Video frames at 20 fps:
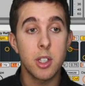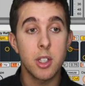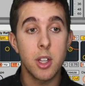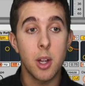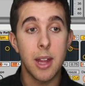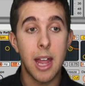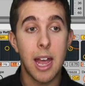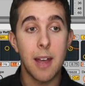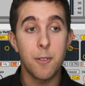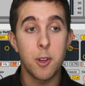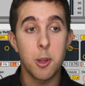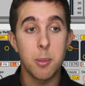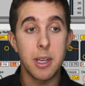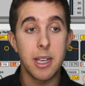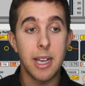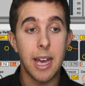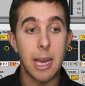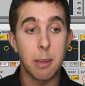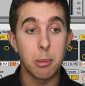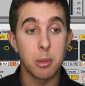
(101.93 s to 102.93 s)
They don't have to
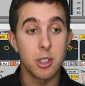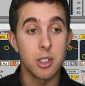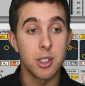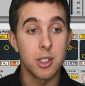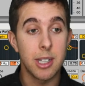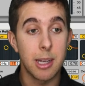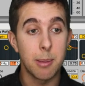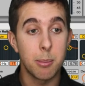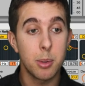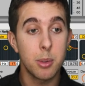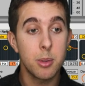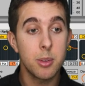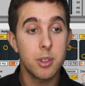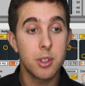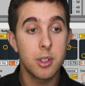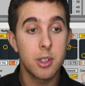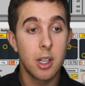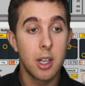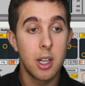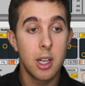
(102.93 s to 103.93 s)
be Ableton
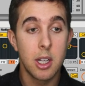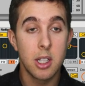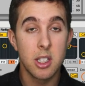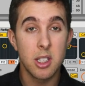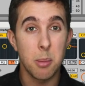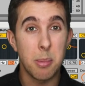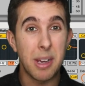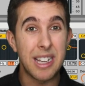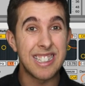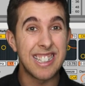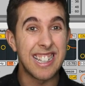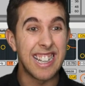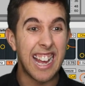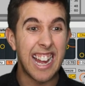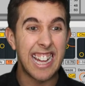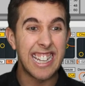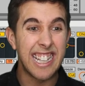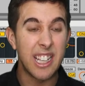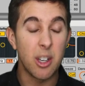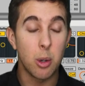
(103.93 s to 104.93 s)
samples. So basically
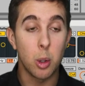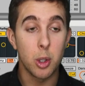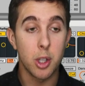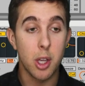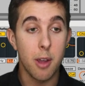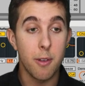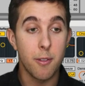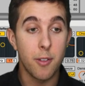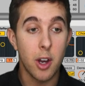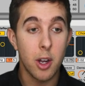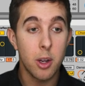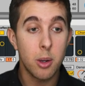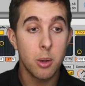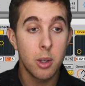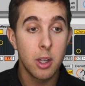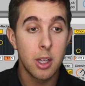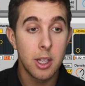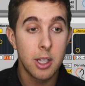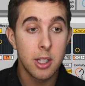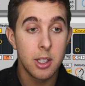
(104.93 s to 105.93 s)
any audio file.